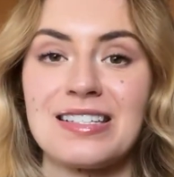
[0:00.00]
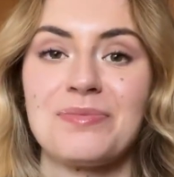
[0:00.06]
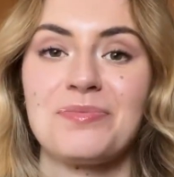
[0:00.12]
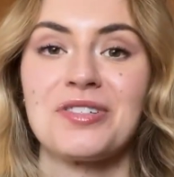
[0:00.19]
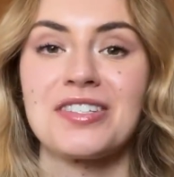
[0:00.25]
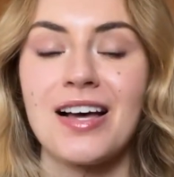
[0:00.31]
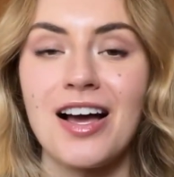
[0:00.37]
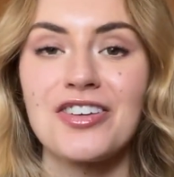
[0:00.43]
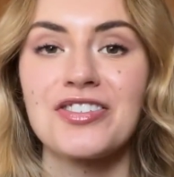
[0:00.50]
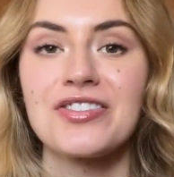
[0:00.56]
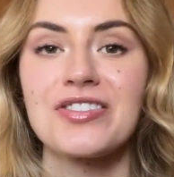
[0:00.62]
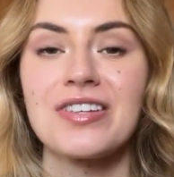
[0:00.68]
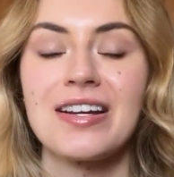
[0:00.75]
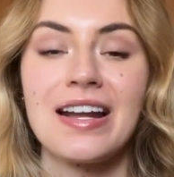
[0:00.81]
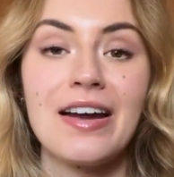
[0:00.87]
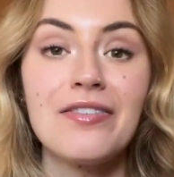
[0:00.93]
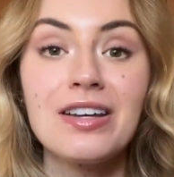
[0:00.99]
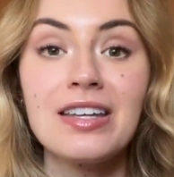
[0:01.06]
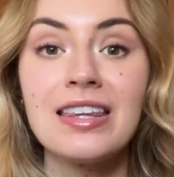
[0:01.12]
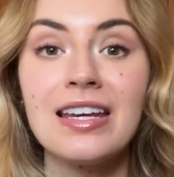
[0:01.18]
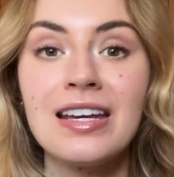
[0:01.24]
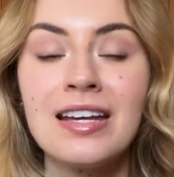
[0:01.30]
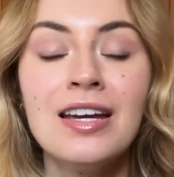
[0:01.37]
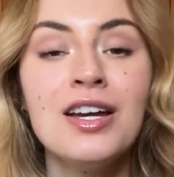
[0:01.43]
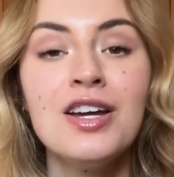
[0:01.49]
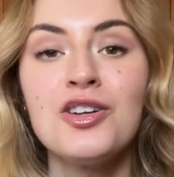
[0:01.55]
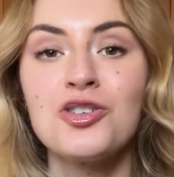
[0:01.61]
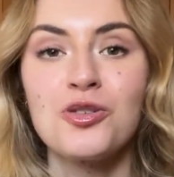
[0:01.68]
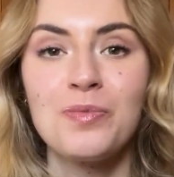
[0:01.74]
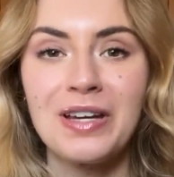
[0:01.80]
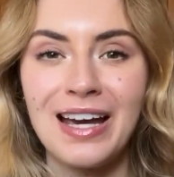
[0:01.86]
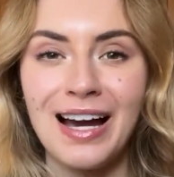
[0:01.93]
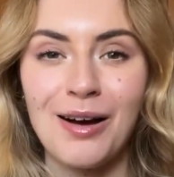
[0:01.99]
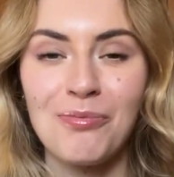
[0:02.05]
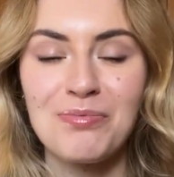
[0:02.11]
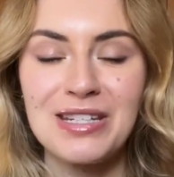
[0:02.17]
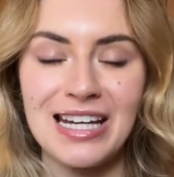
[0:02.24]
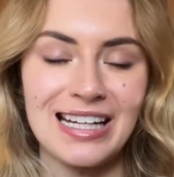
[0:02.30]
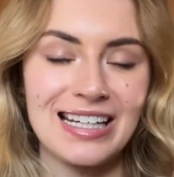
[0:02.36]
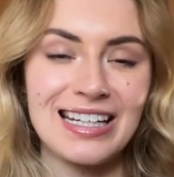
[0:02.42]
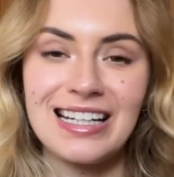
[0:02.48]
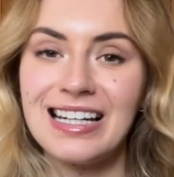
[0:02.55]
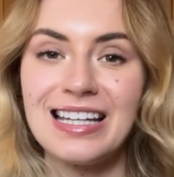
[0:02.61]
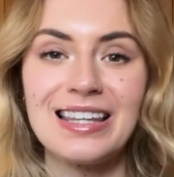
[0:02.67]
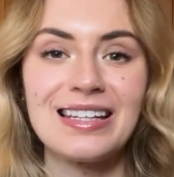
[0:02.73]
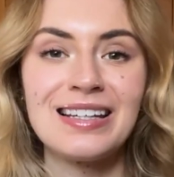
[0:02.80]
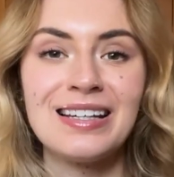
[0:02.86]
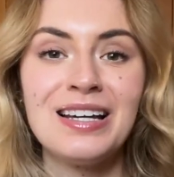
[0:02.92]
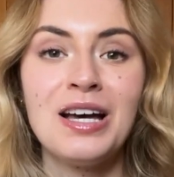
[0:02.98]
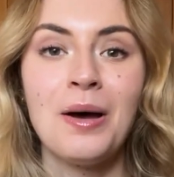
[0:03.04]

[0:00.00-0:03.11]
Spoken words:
and massages and everything to become technically the